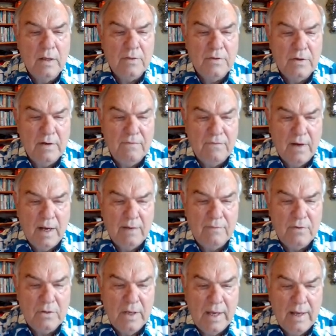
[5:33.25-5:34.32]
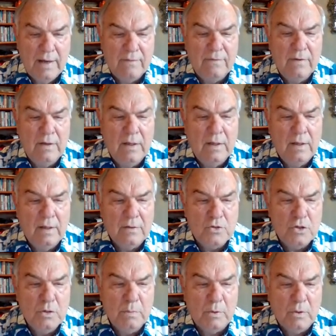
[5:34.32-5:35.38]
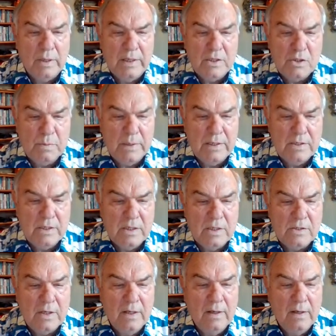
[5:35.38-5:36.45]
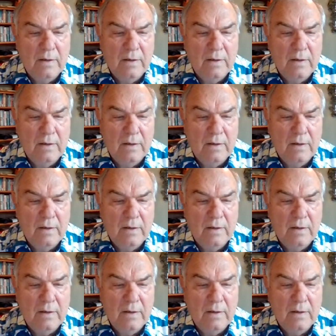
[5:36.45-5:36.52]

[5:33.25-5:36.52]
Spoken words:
35, you have a true marine species.